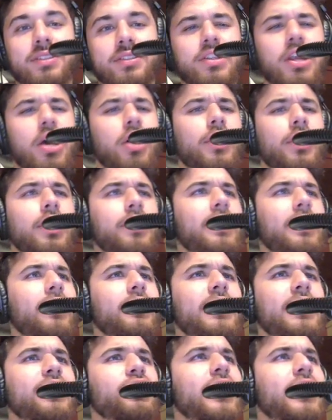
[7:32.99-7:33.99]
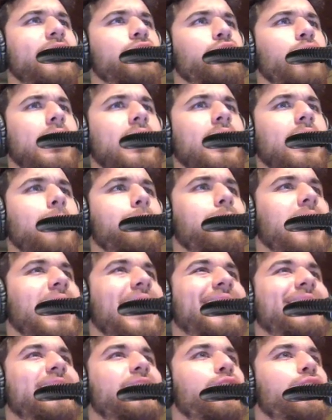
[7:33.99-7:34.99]
No, they traded up
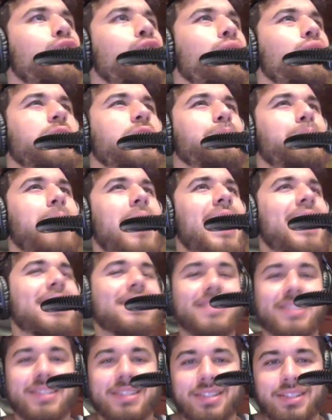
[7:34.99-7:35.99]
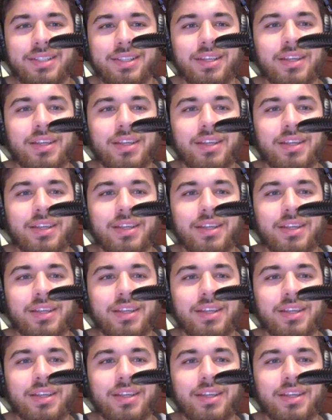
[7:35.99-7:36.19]
like 2 spots